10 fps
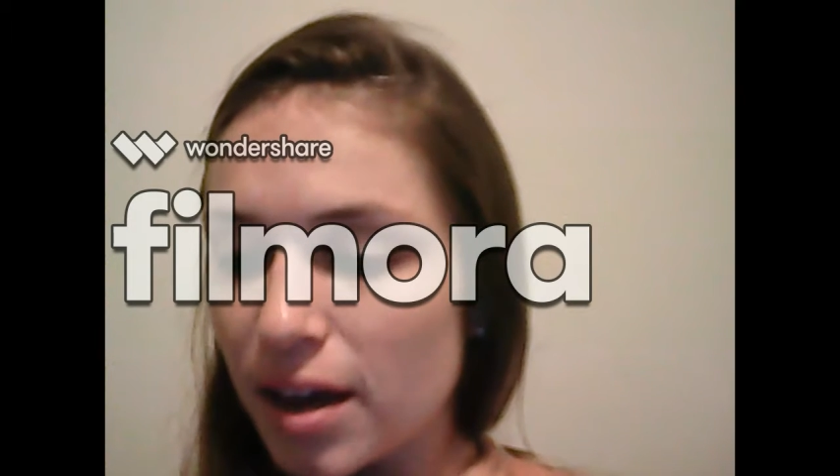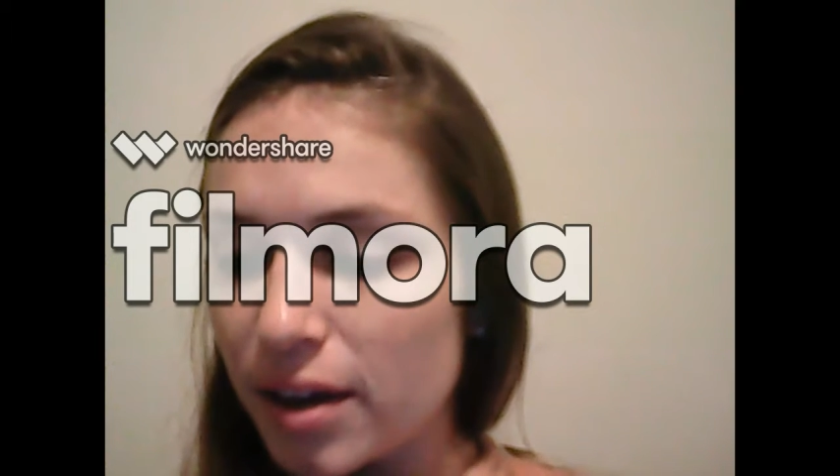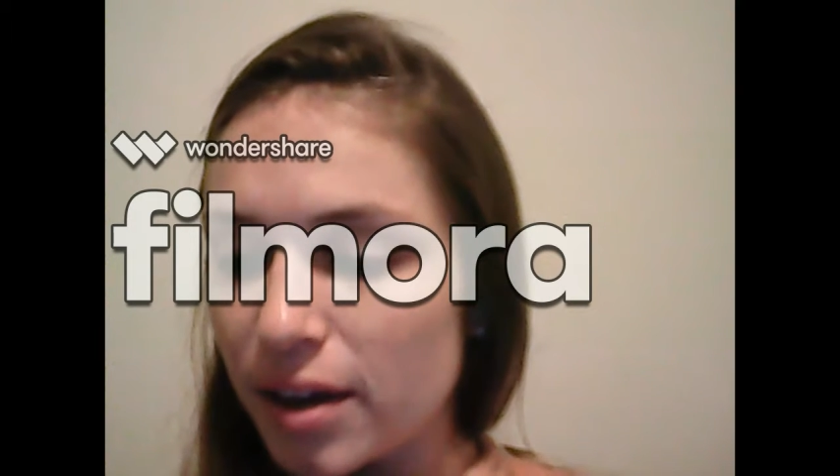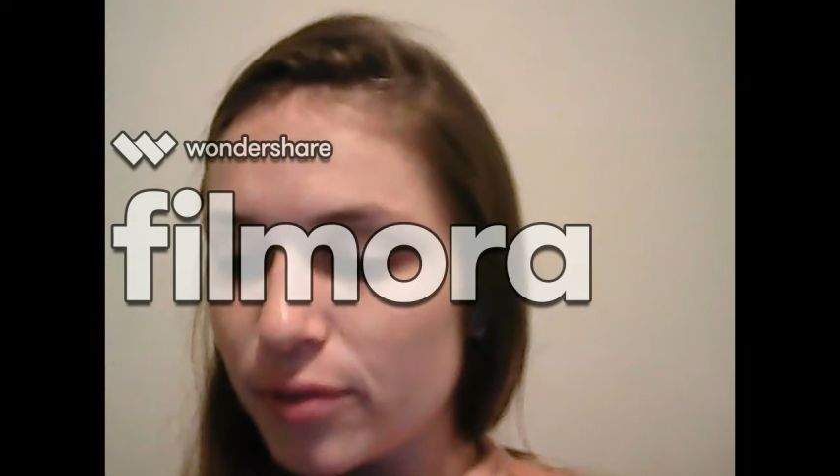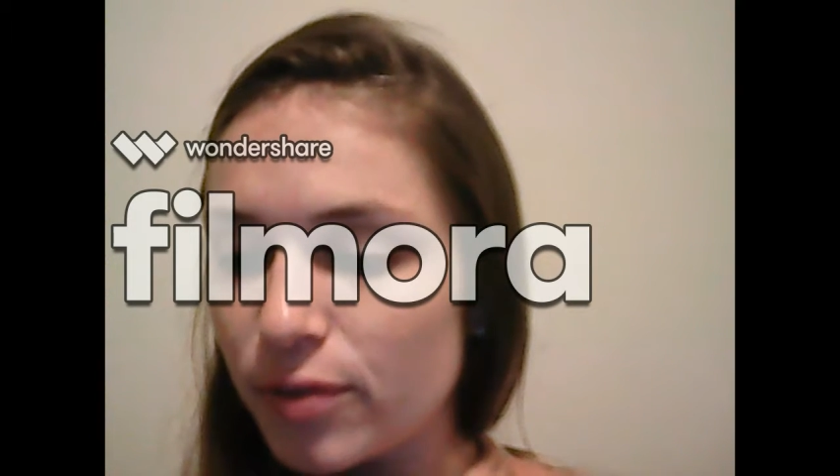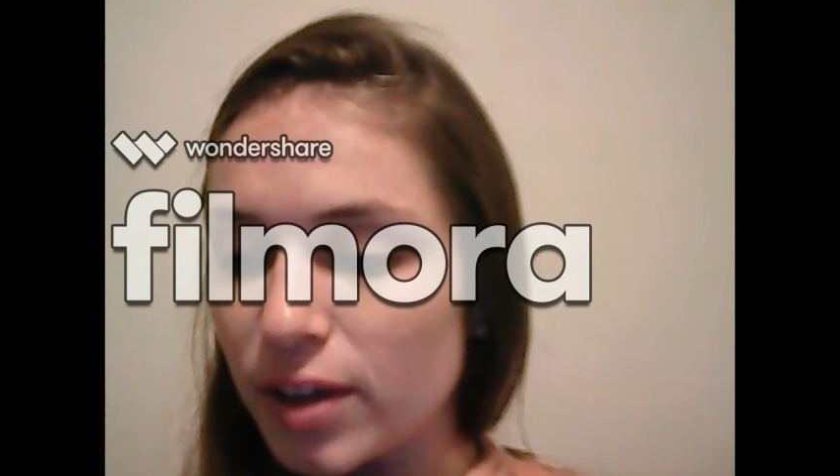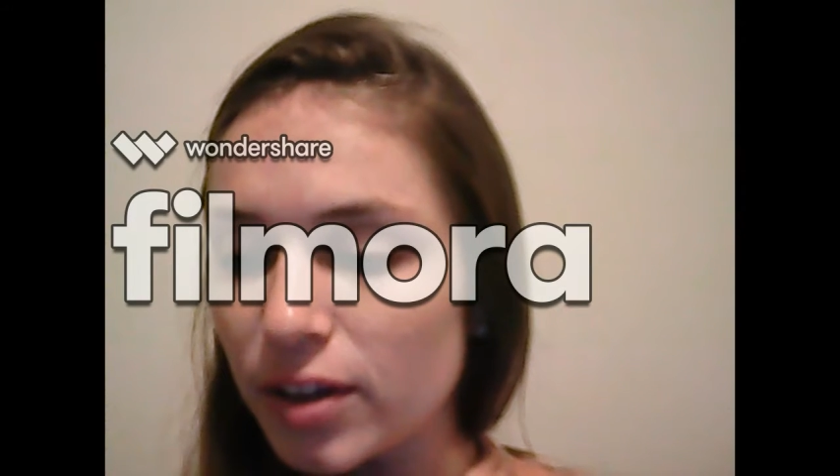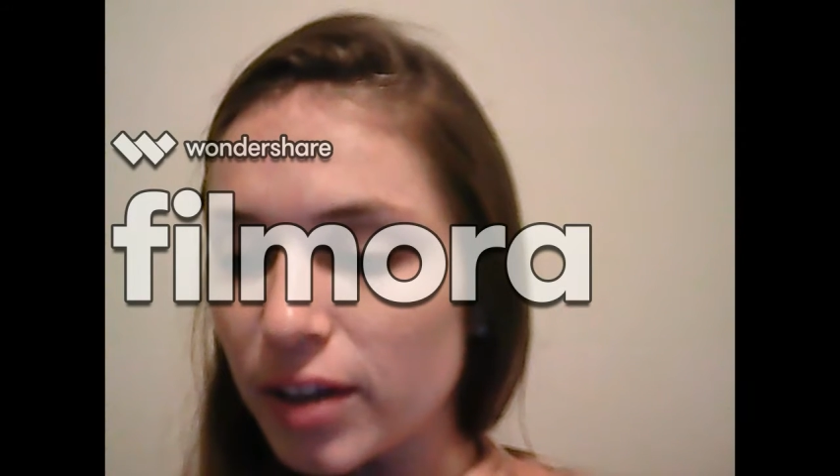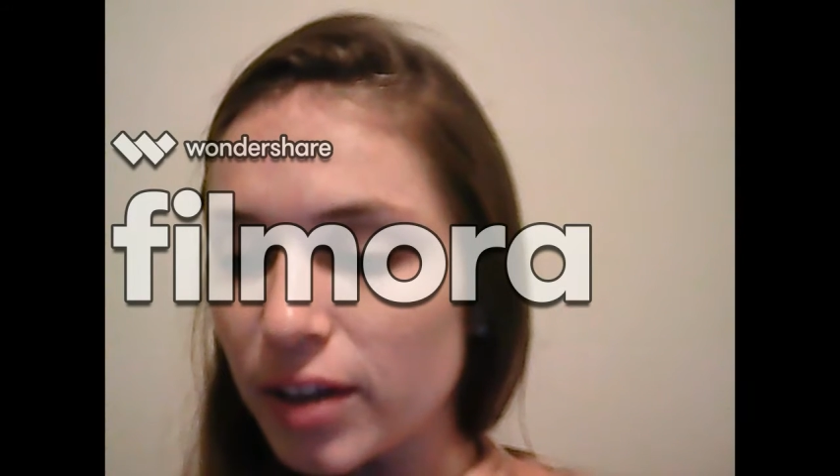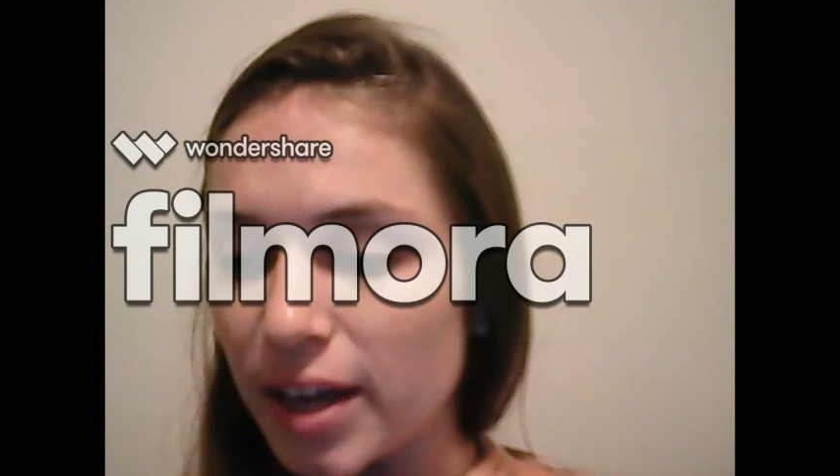I
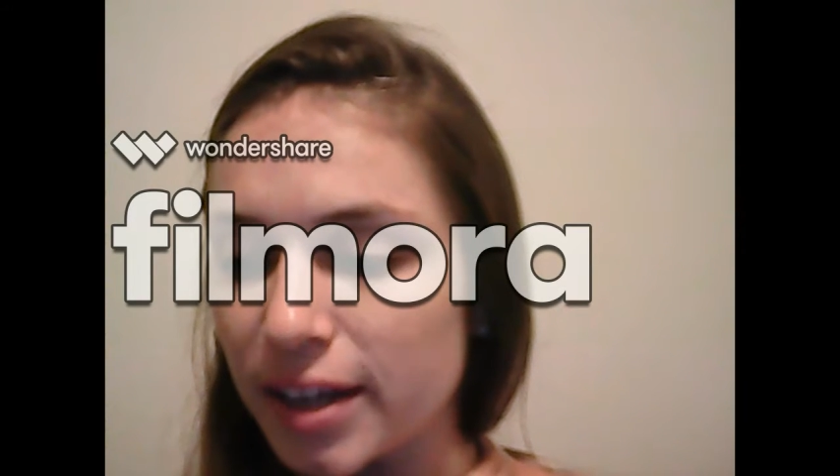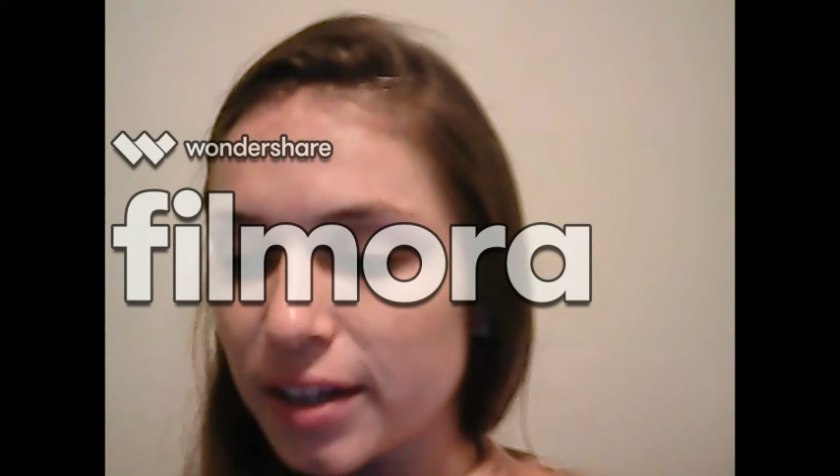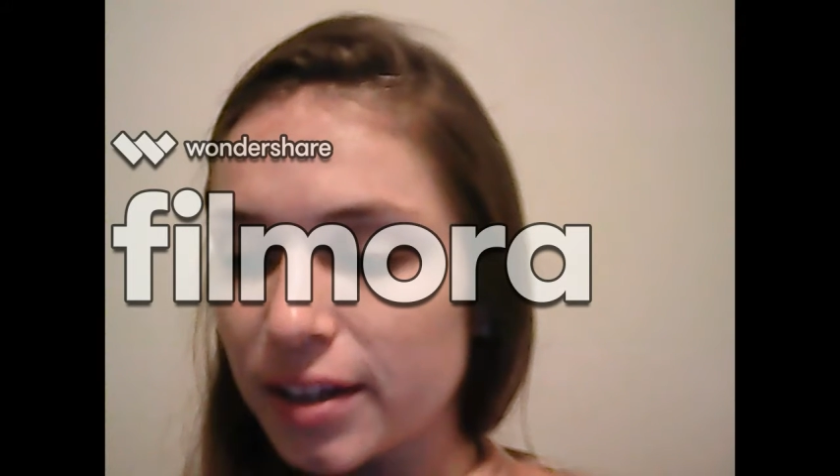feel like